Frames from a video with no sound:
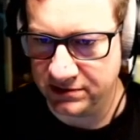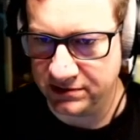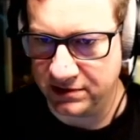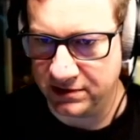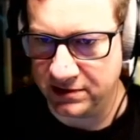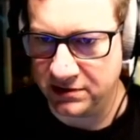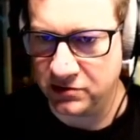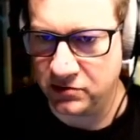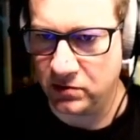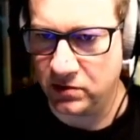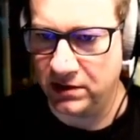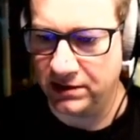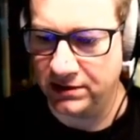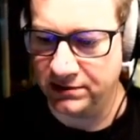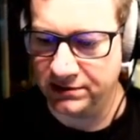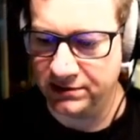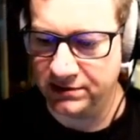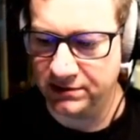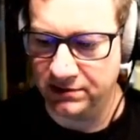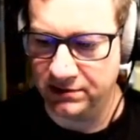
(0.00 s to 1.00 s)
And I quite
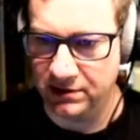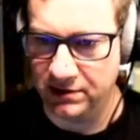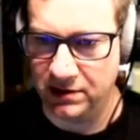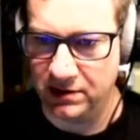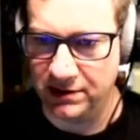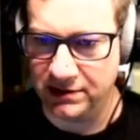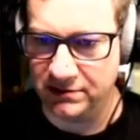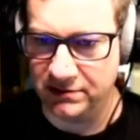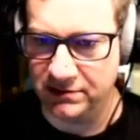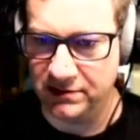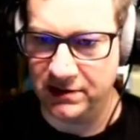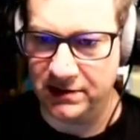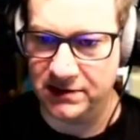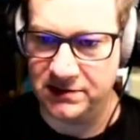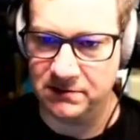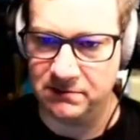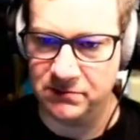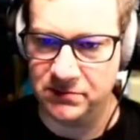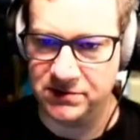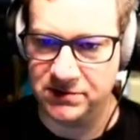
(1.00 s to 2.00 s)
like this
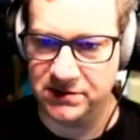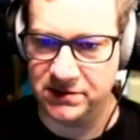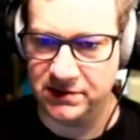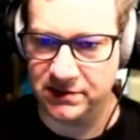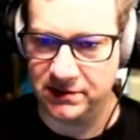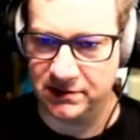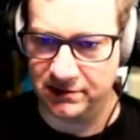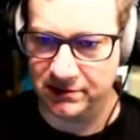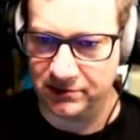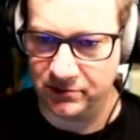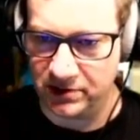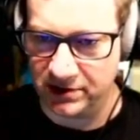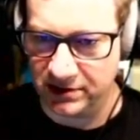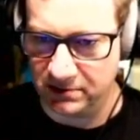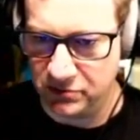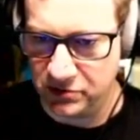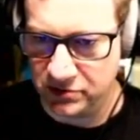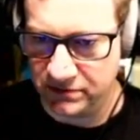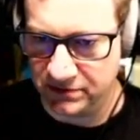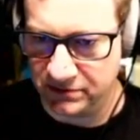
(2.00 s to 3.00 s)
in particular. The way
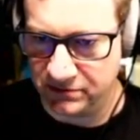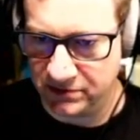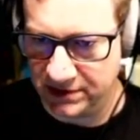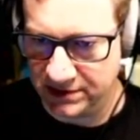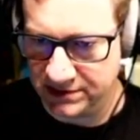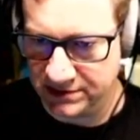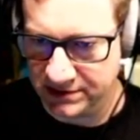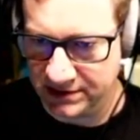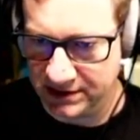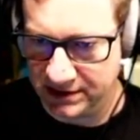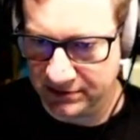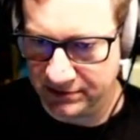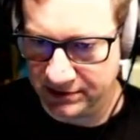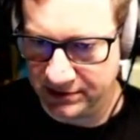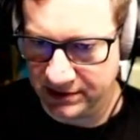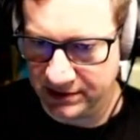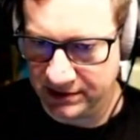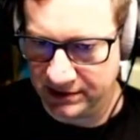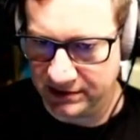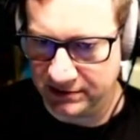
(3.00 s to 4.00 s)
I'm moving right
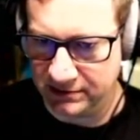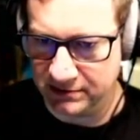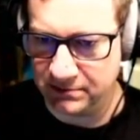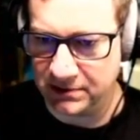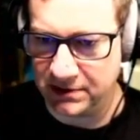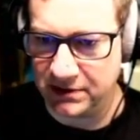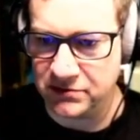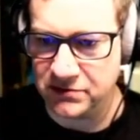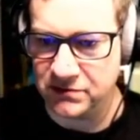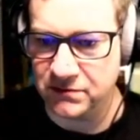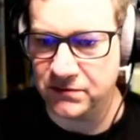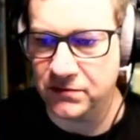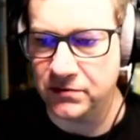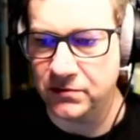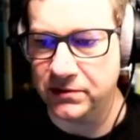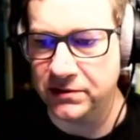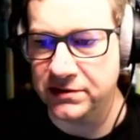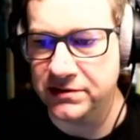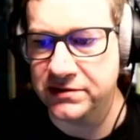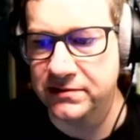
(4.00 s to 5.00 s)
down here backwards and
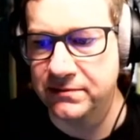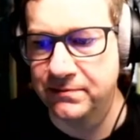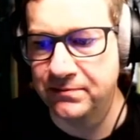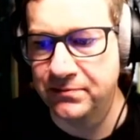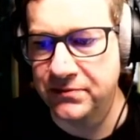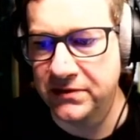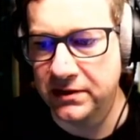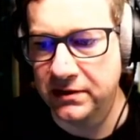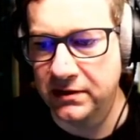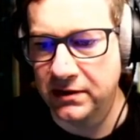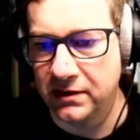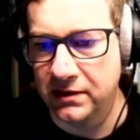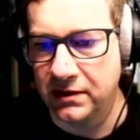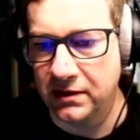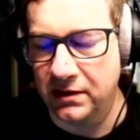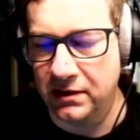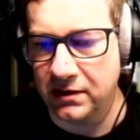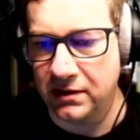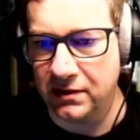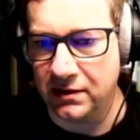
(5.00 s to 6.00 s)
forwards
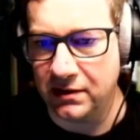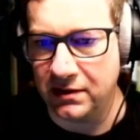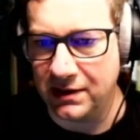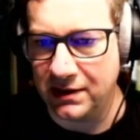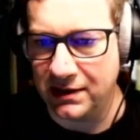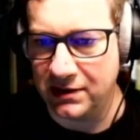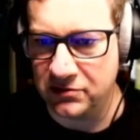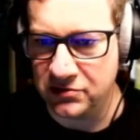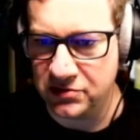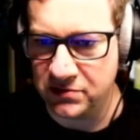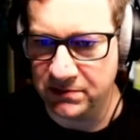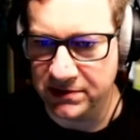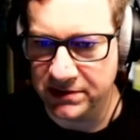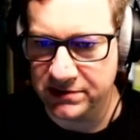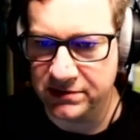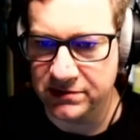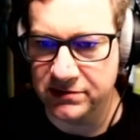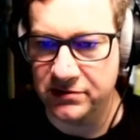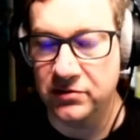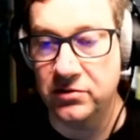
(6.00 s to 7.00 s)
allows me
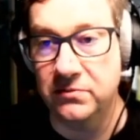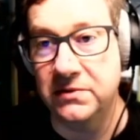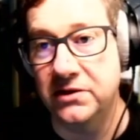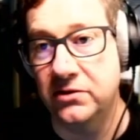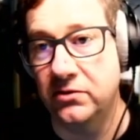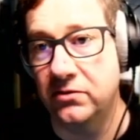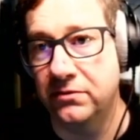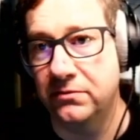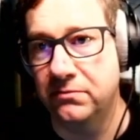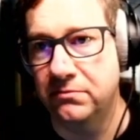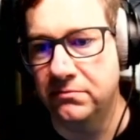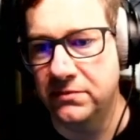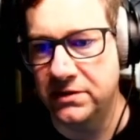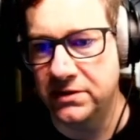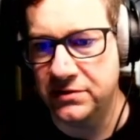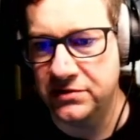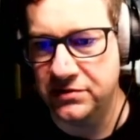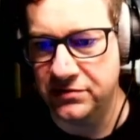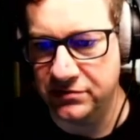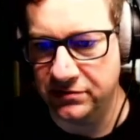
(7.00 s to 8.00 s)
to zoom in on
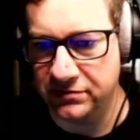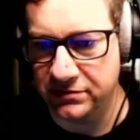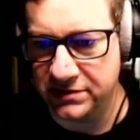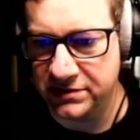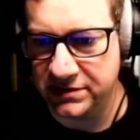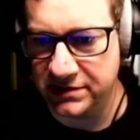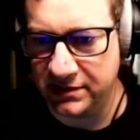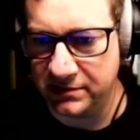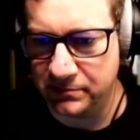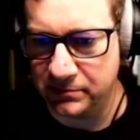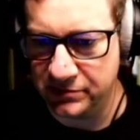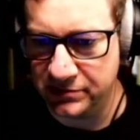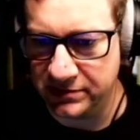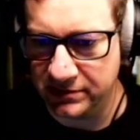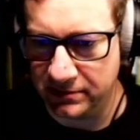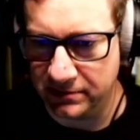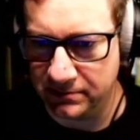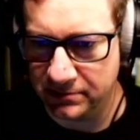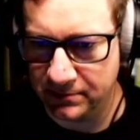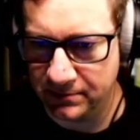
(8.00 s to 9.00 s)
miniatures on the
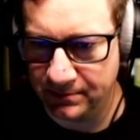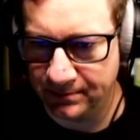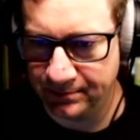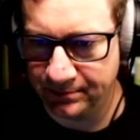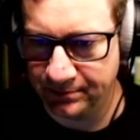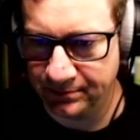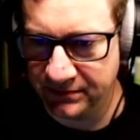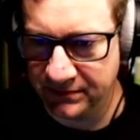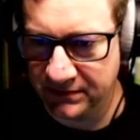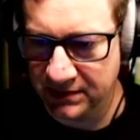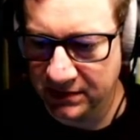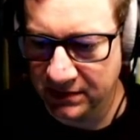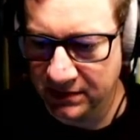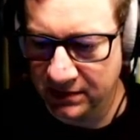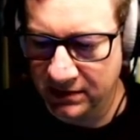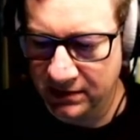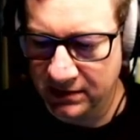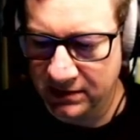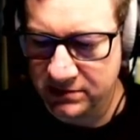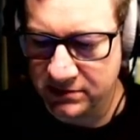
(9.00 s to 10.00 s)
tabletop.
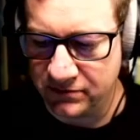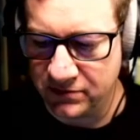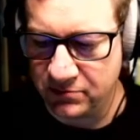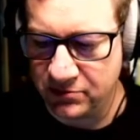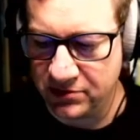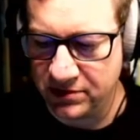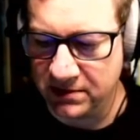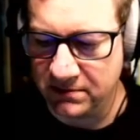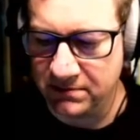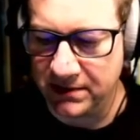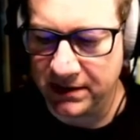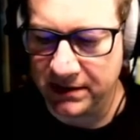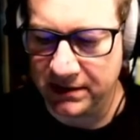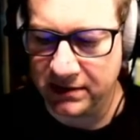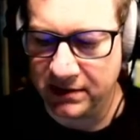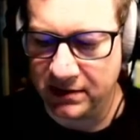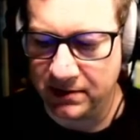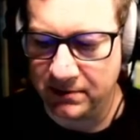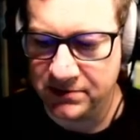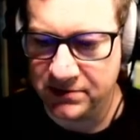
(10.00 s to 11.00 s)
So if I bring it back
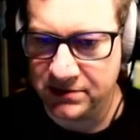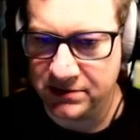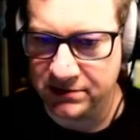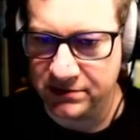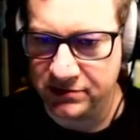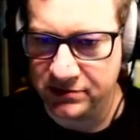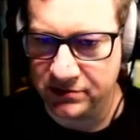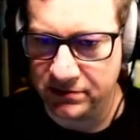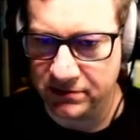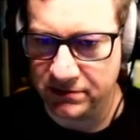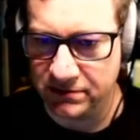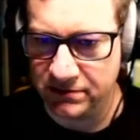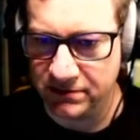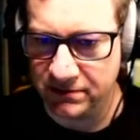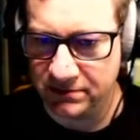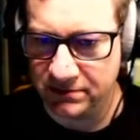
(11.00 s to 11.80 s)
up to the sort of